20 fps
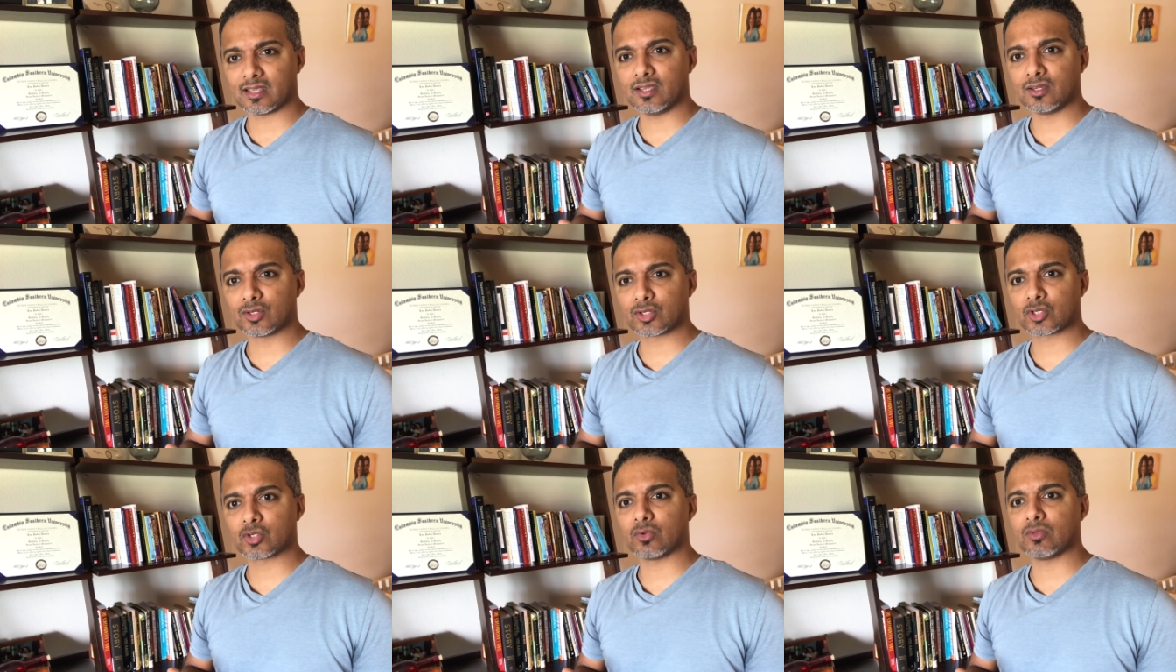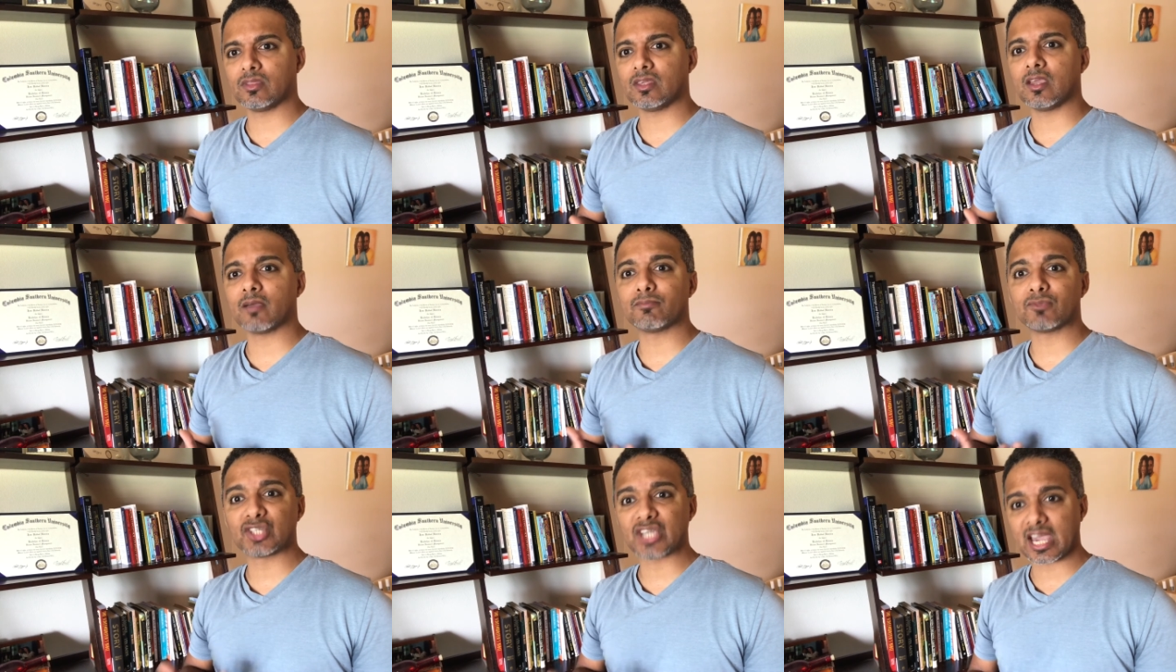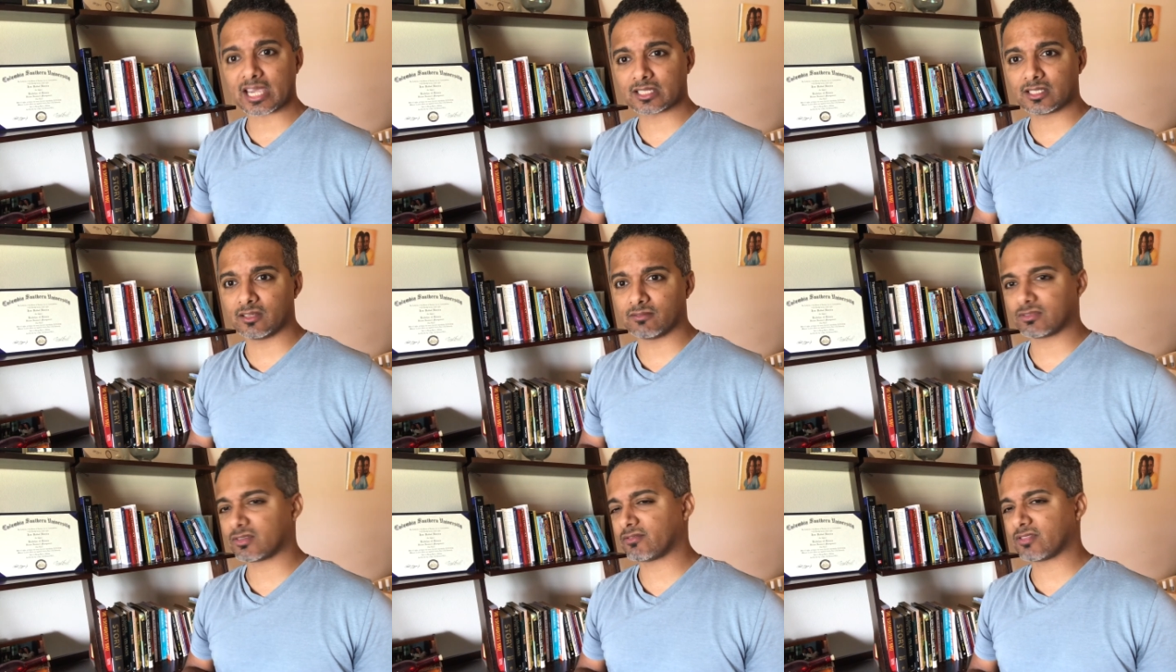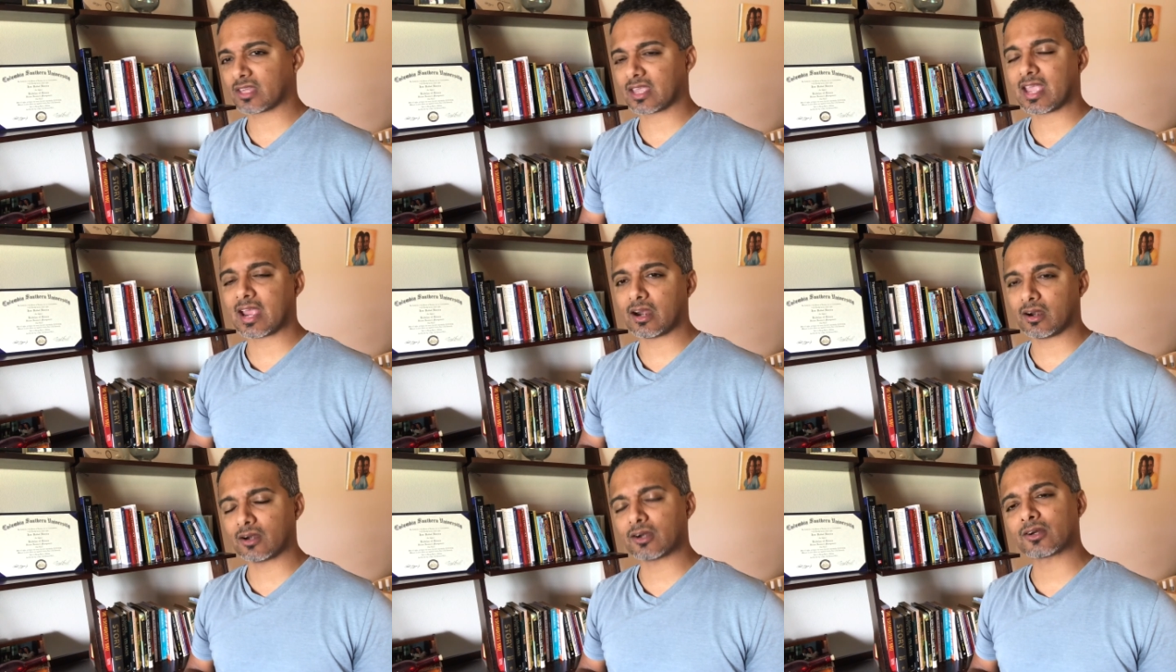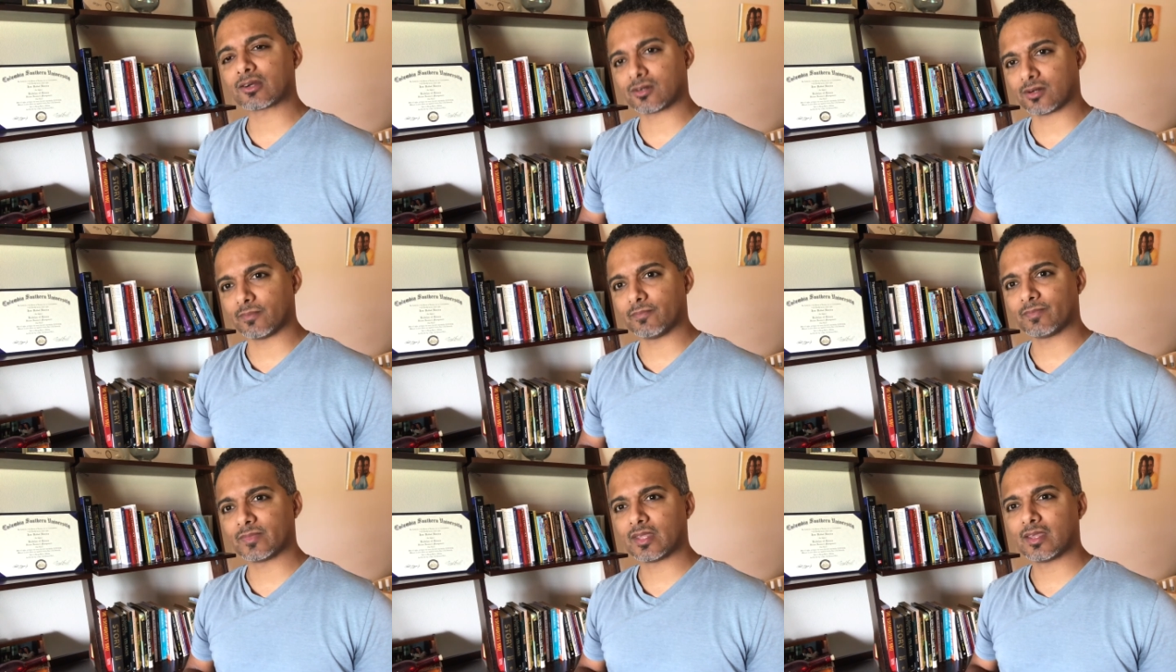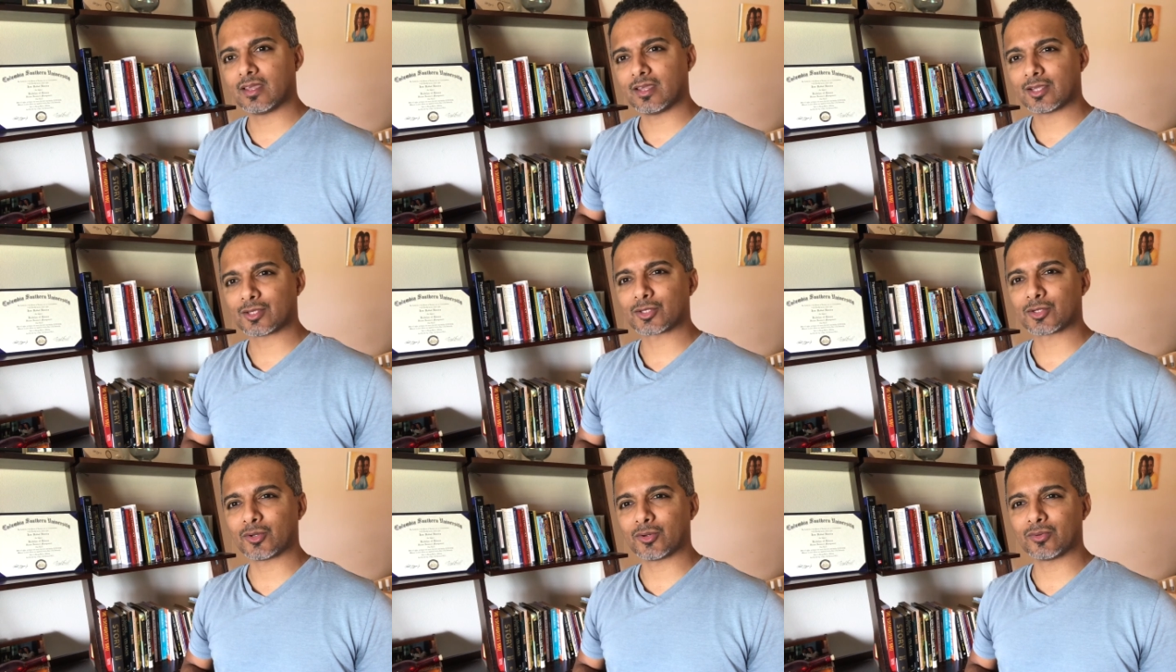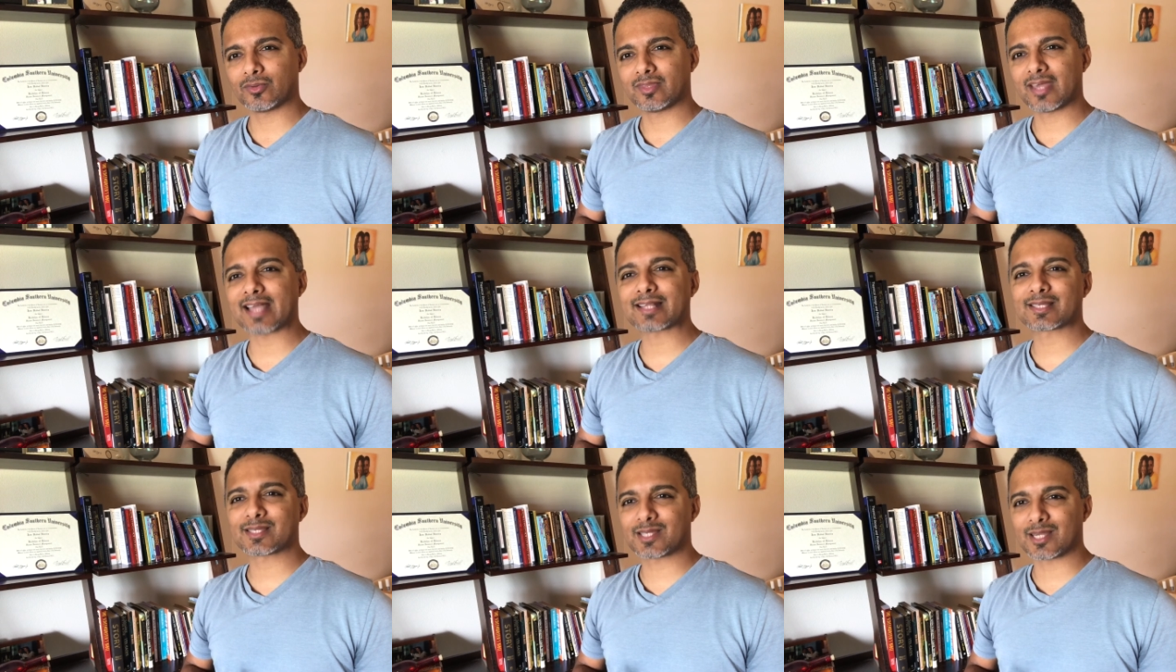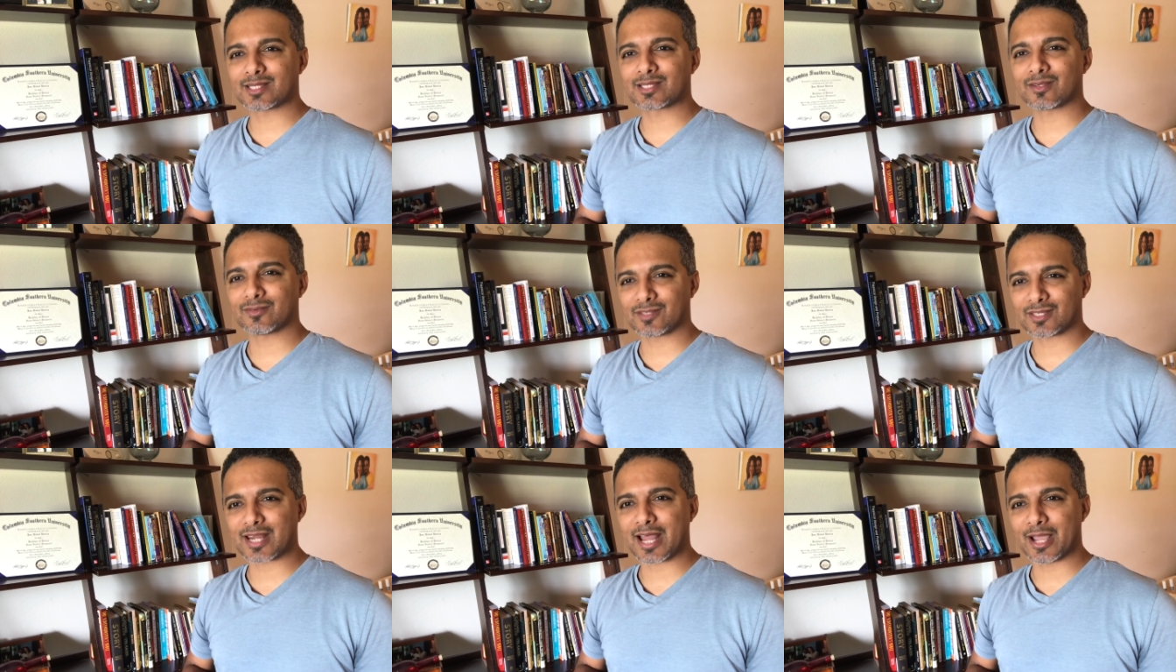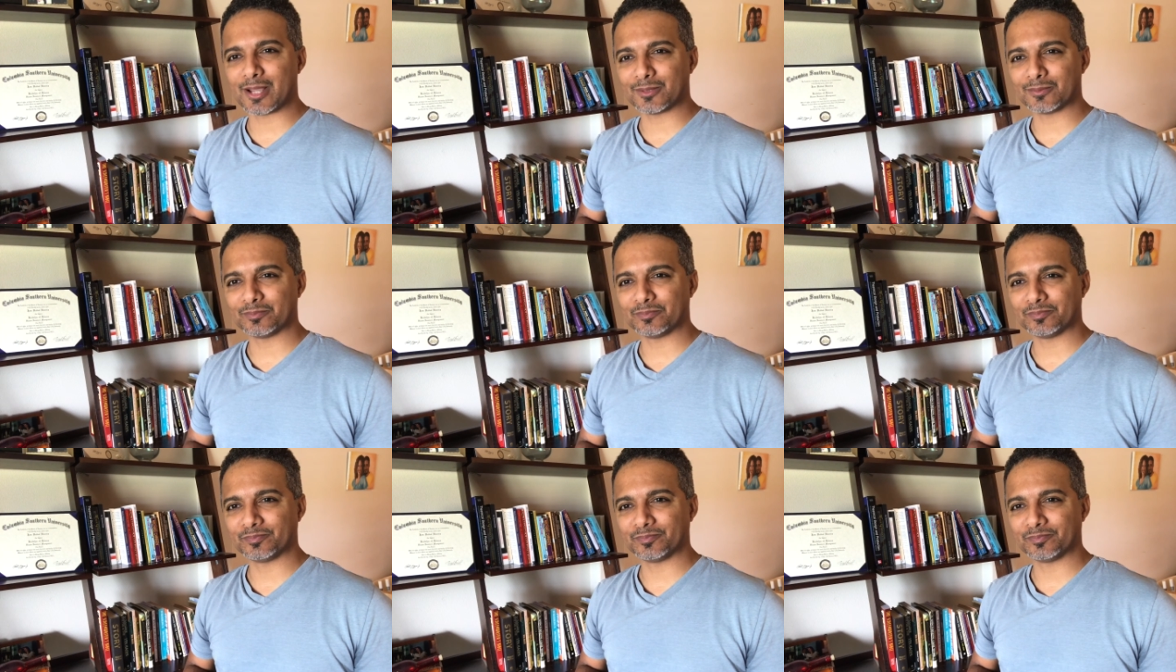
into the objectives of the character? So that's sense of style.